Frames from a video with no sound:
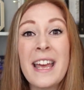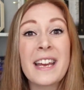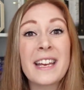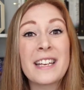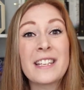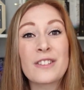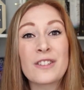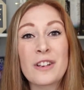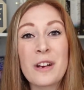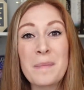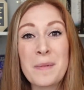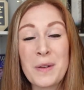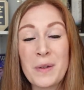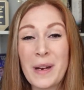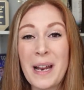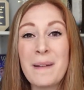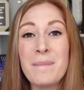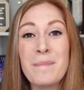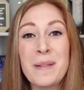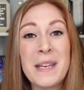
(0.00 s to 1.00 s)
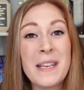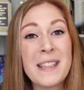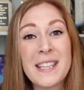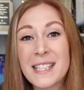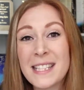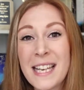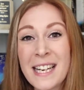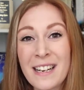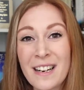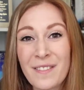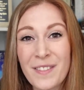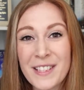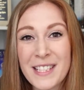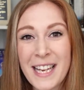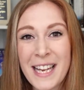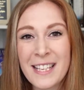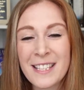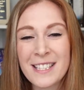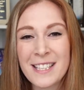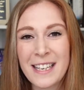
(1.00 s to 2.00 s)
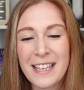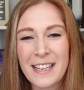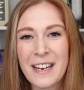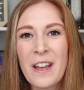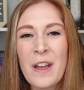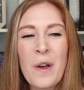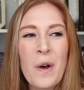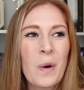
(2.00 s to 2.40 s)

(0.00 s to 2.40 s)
contribute and be the center of attention.